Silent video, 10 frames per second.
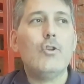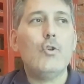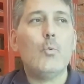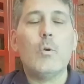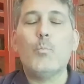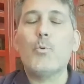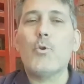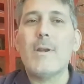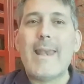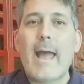you would
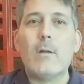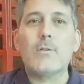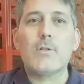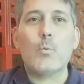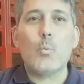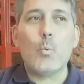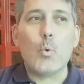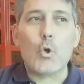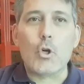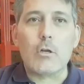pronounce a
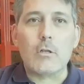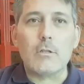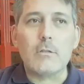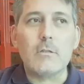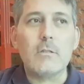word.